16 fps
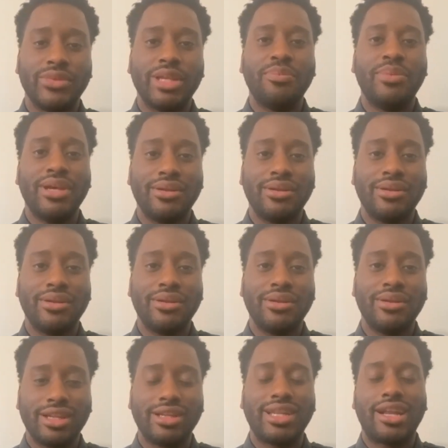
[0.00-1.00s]
depend on,
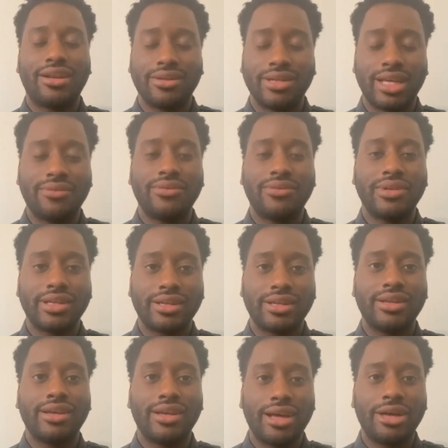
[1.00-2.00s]
that'll definitely
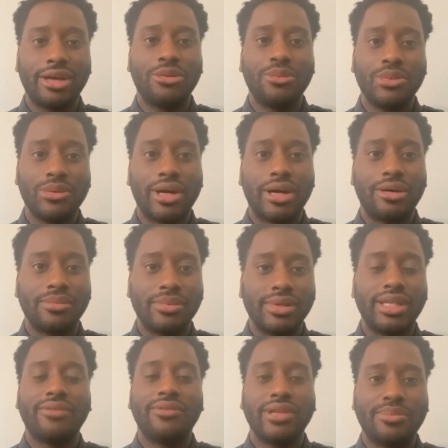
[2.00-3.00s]
help you out. It
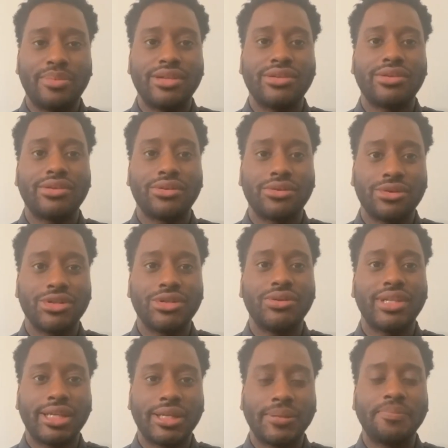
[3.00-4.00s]
definitely depends on the course you
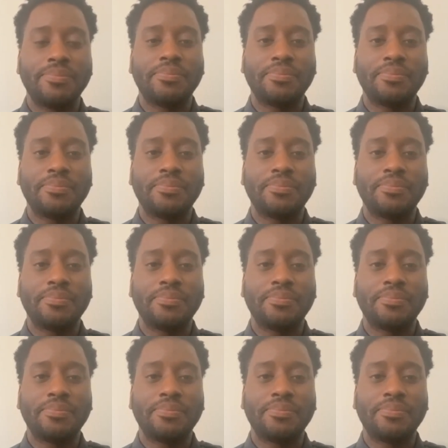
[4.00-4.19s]
take.